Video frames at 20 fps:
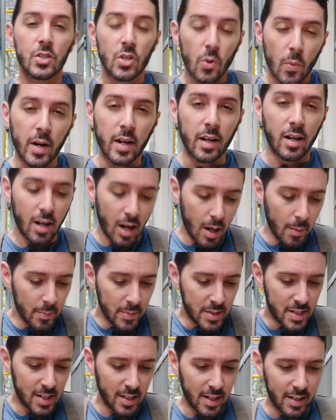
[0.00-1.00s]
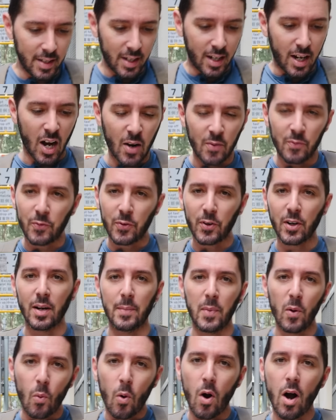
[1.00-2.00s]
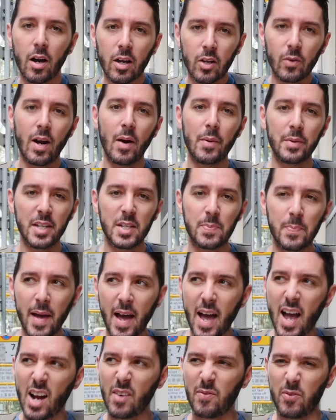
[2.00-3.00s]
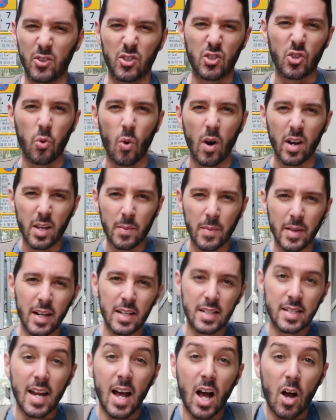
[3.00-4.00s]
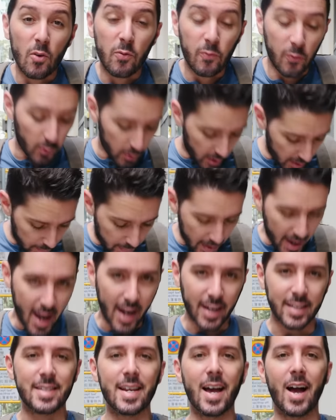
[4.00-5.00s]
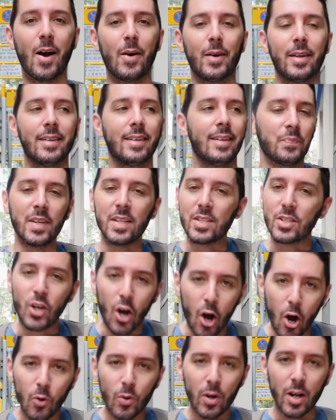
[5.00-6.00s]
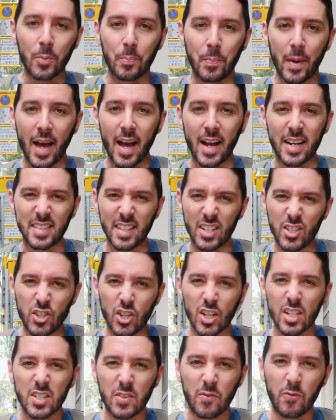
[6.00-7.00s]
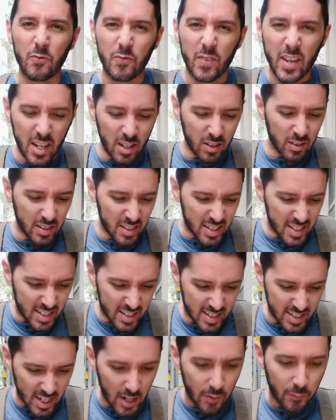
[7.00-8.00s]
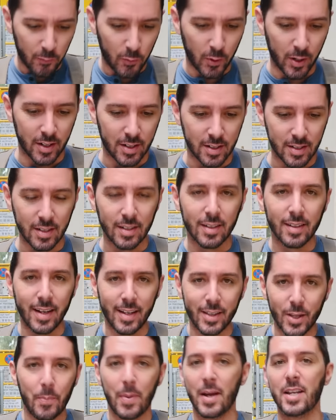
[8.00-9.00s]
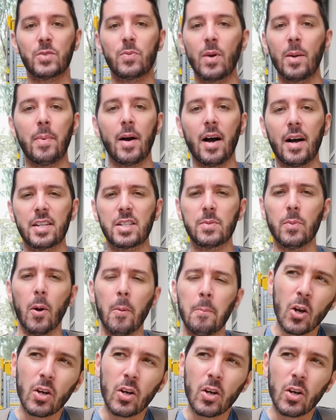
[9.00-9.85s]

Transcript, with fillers: So when it comes to like the comfort, I've been walking around with this bag for 20 minutes now, fully packed out. And these Goruck bags, they just feel different in the best way possible.